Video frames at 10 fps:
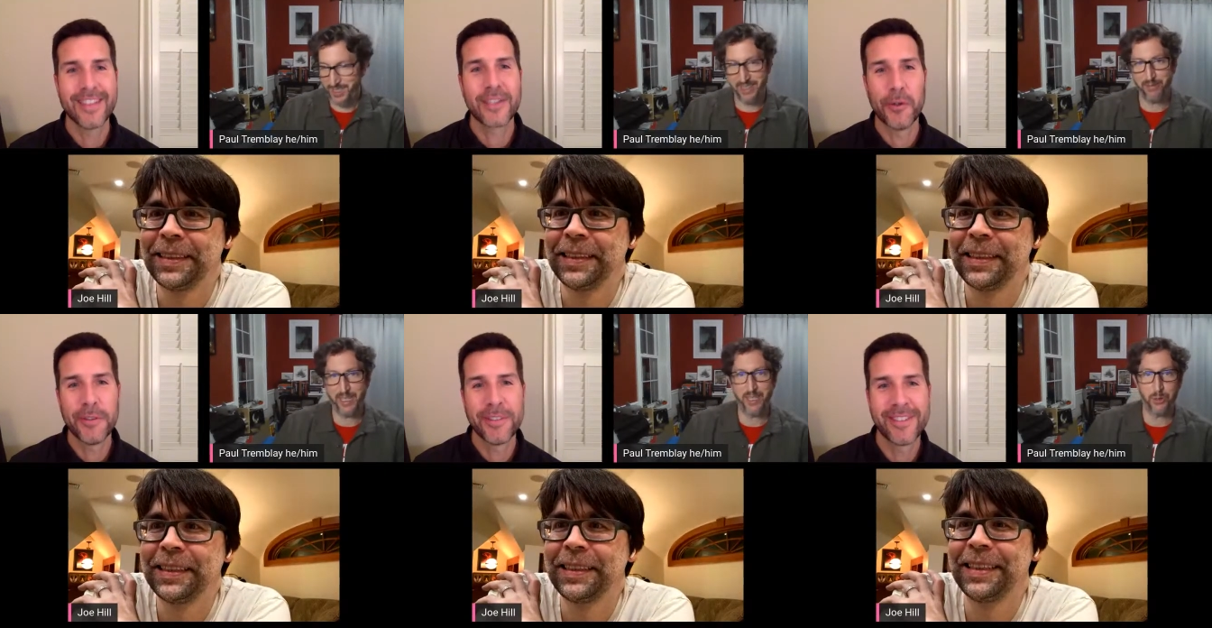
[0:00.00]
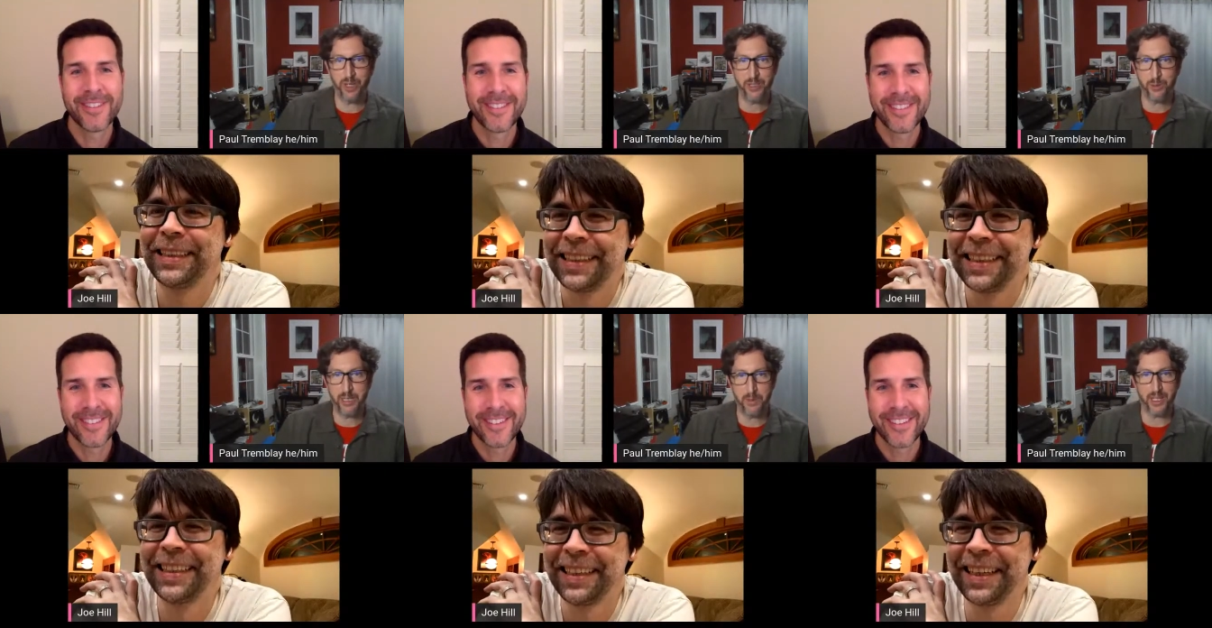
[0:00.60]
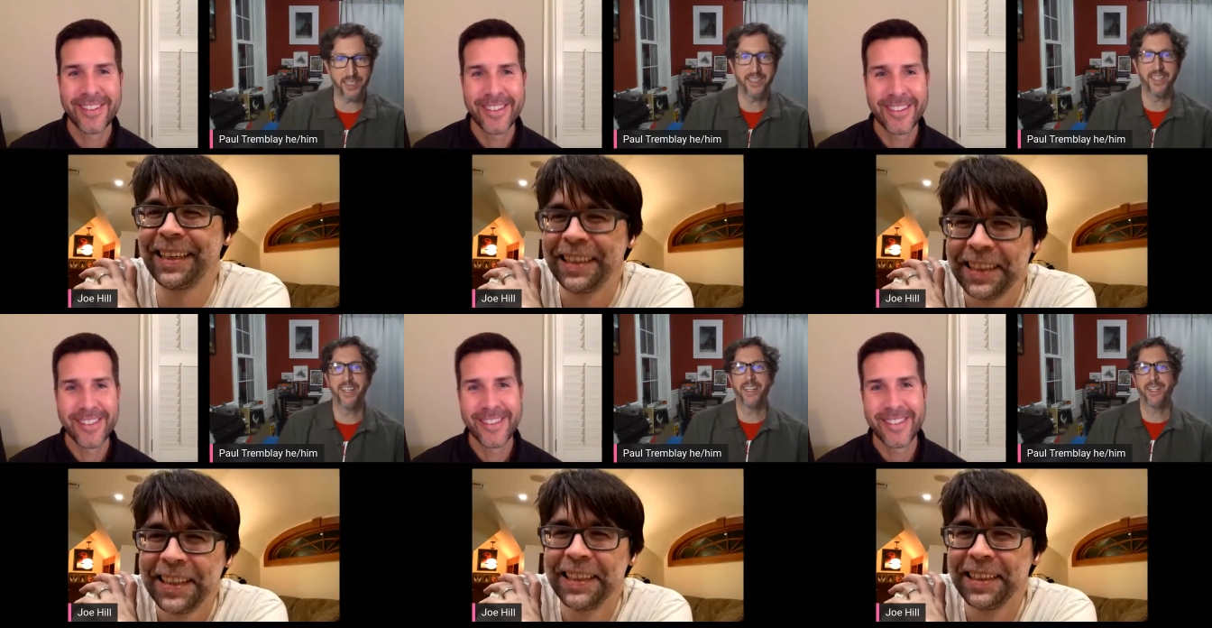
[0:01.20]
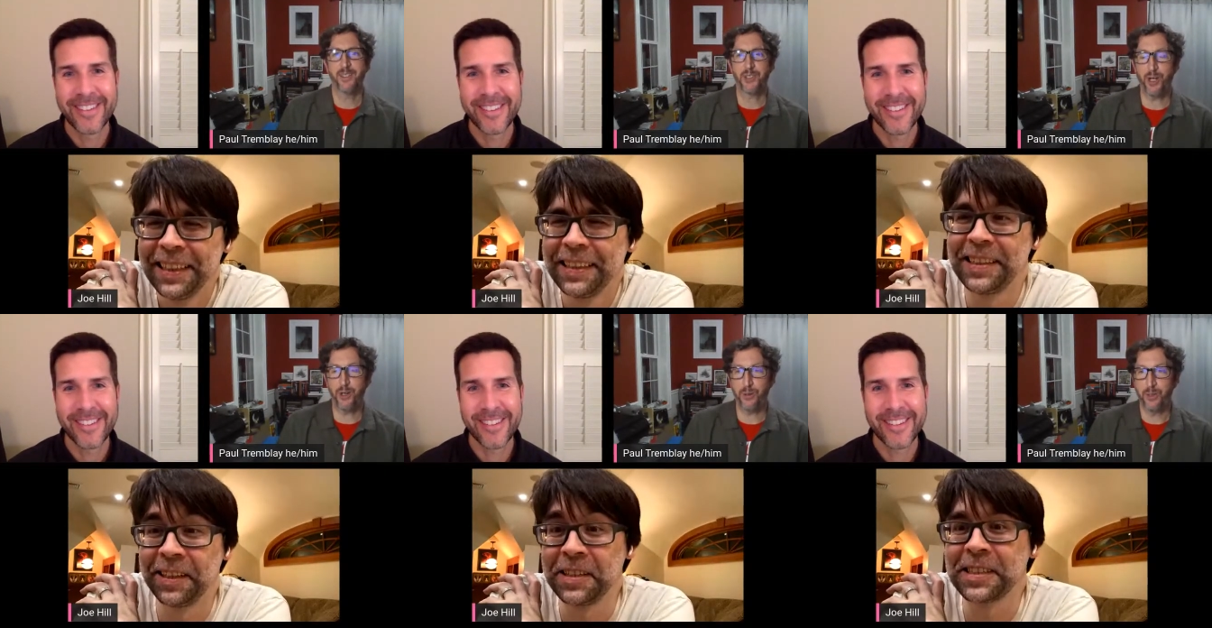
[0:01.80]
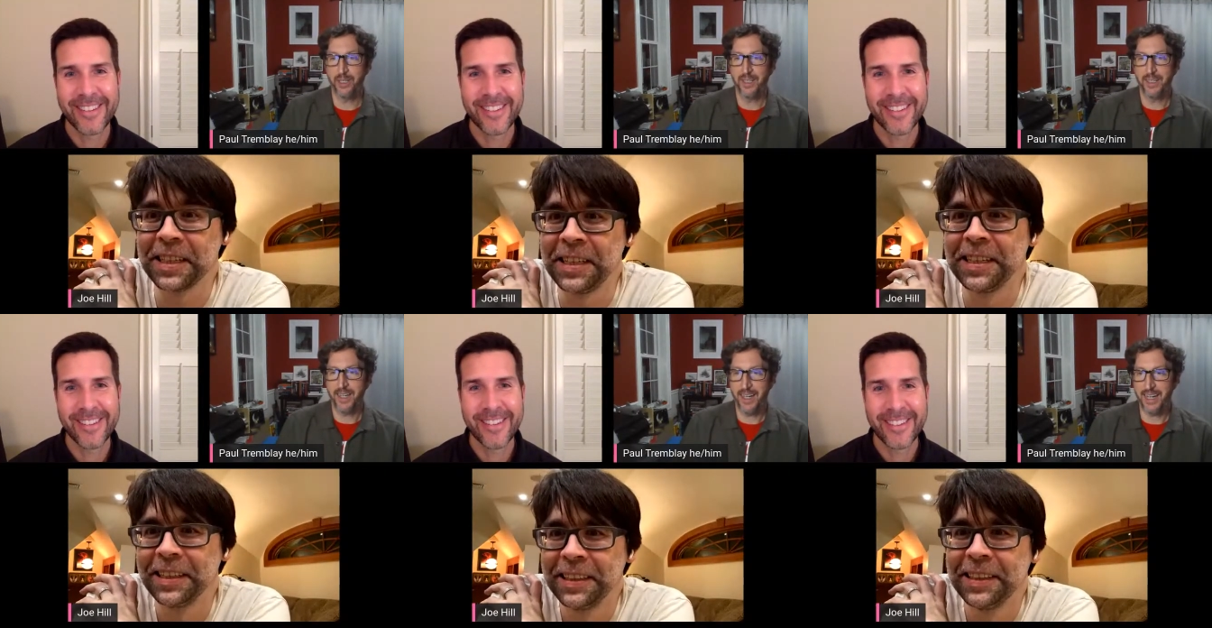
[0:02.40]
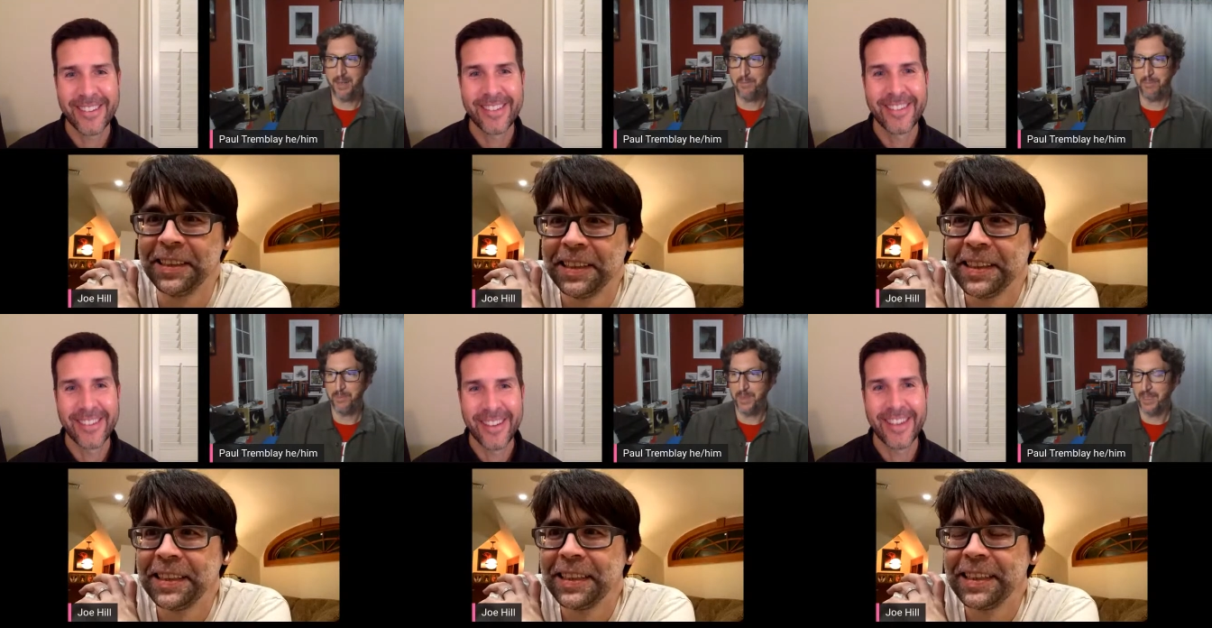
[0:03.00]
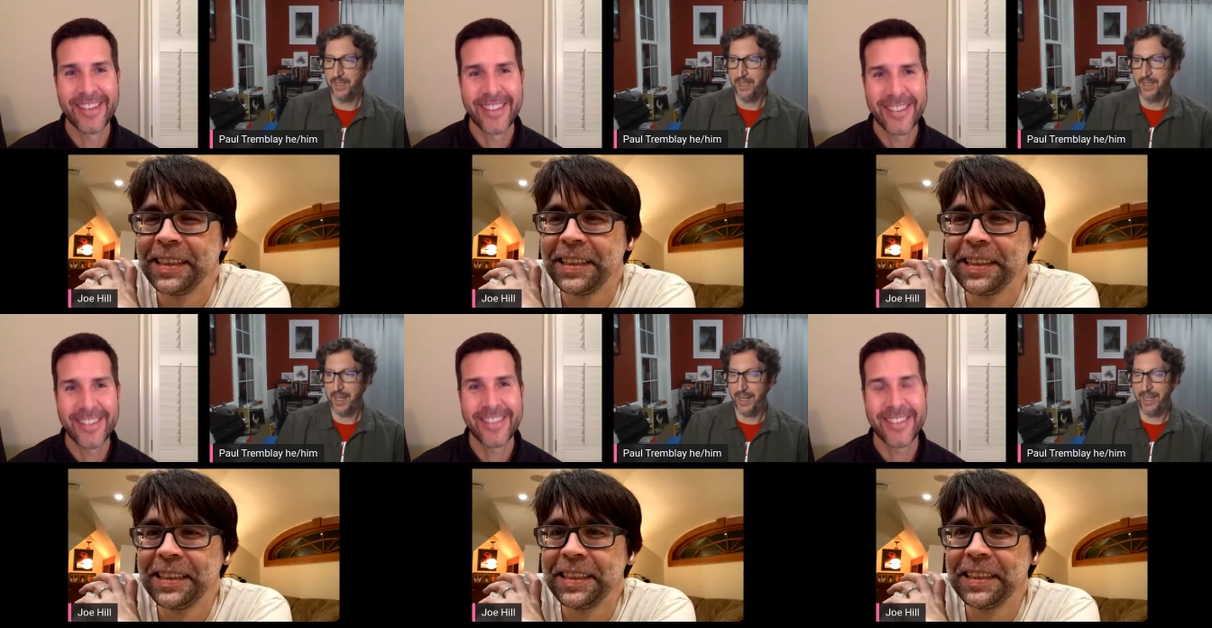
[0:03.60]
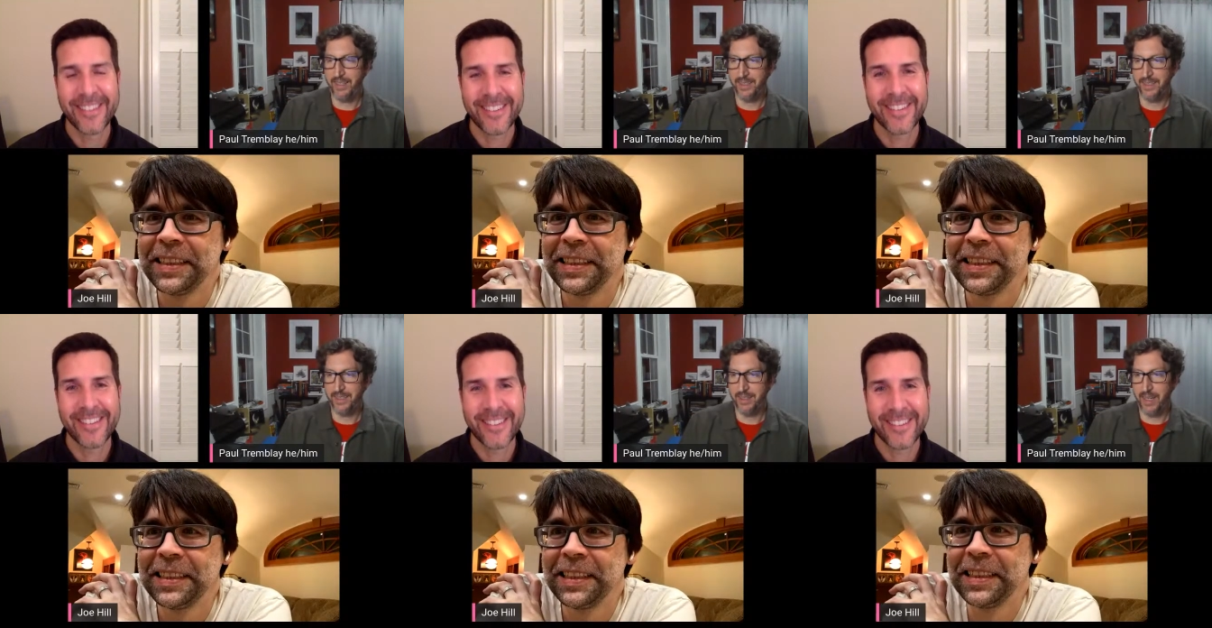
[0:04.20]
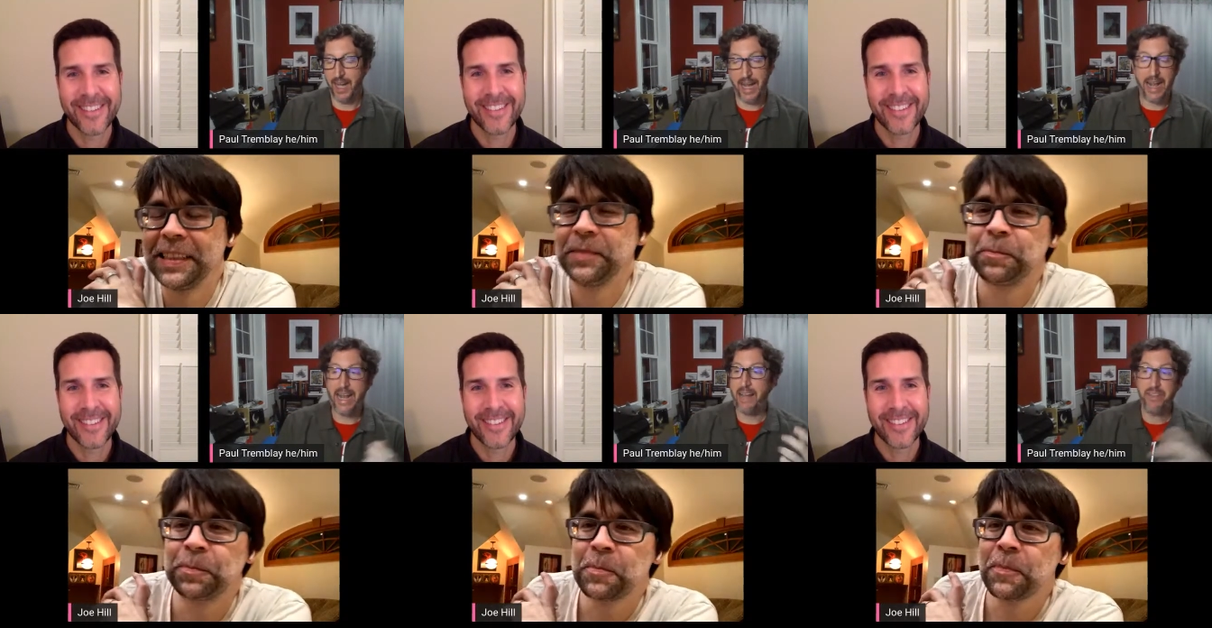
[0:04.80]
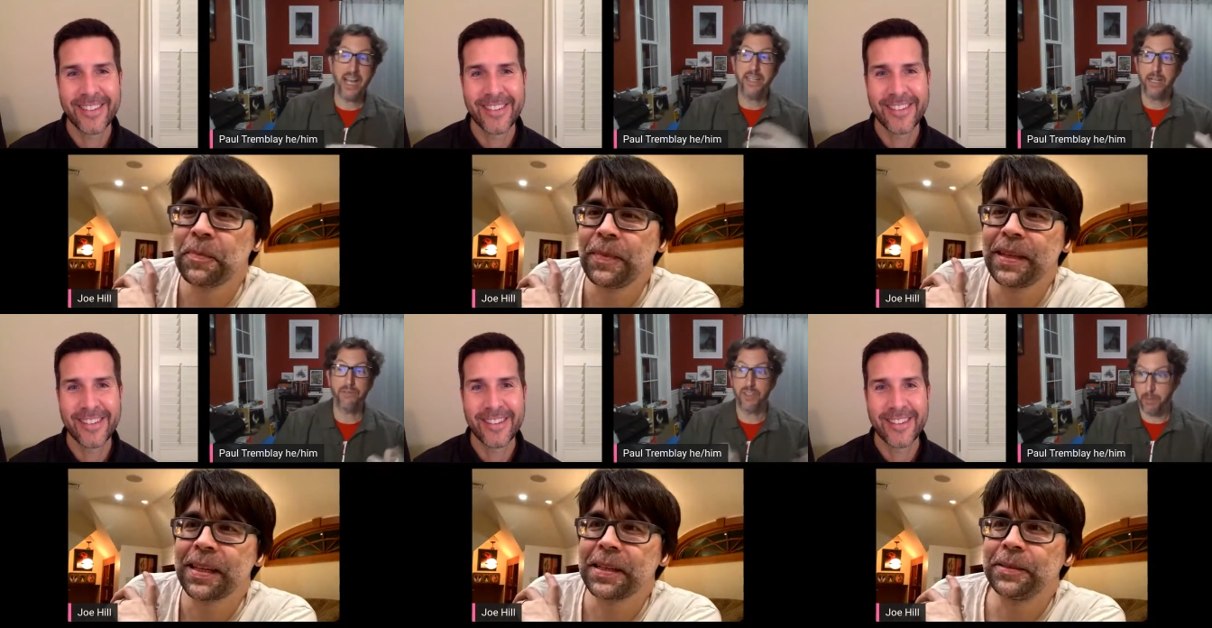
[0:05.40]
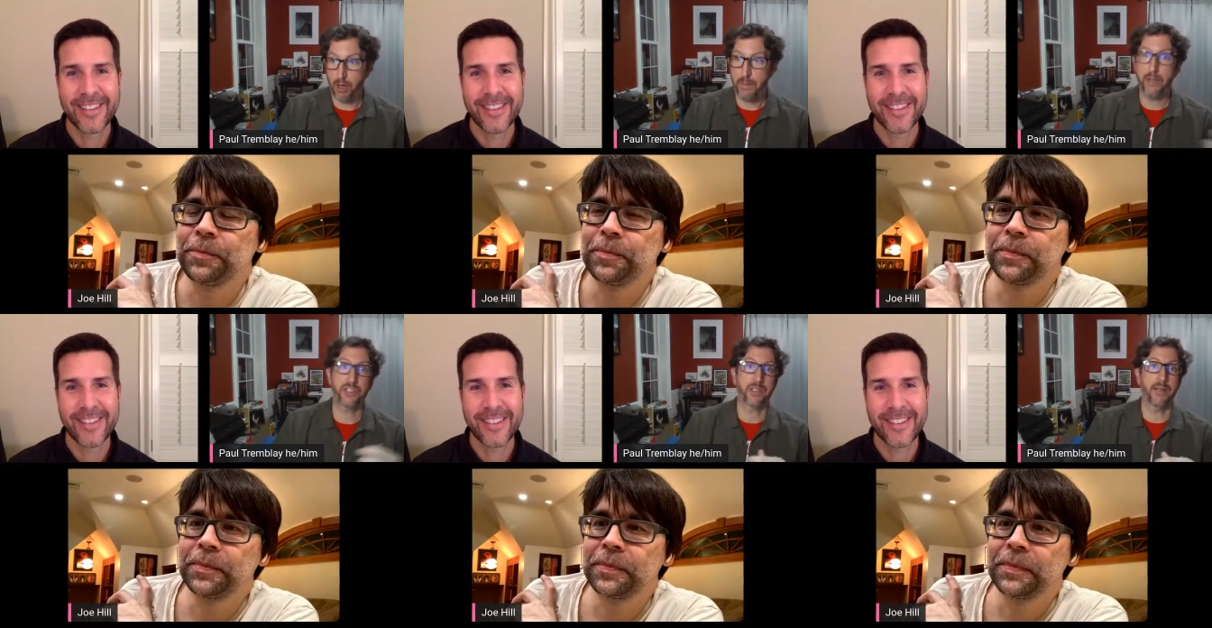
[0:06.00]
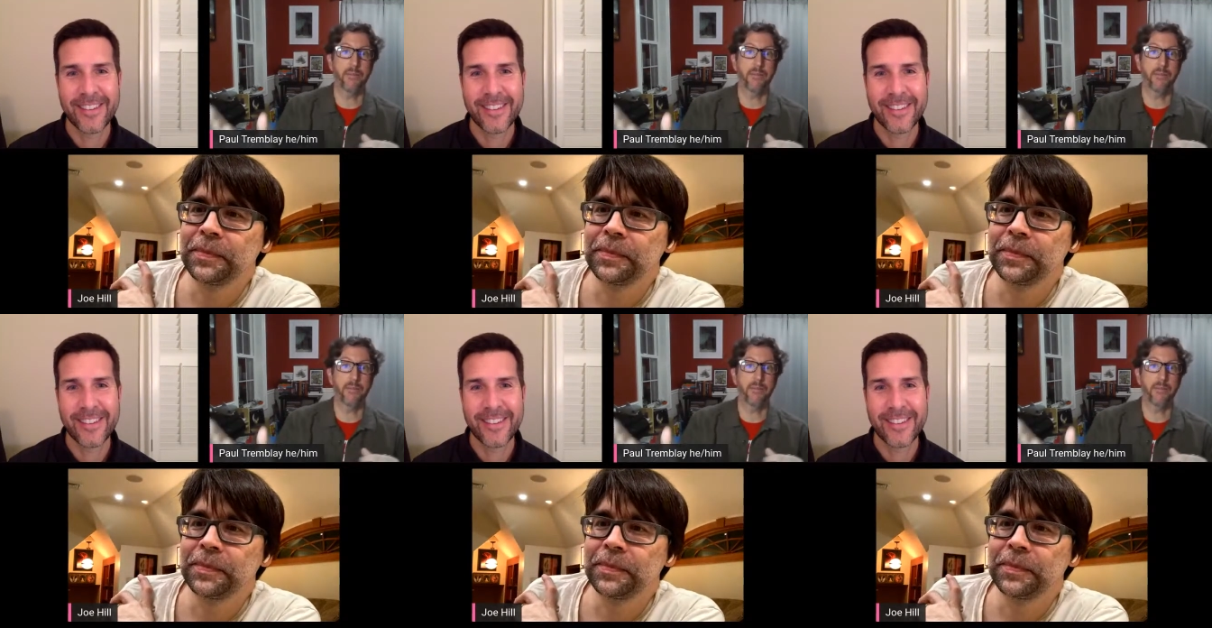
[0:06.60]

Speaker 1: is definitely a 2020 book. So, Seriously. Um, yeah. I I had the idea for the Pallbearers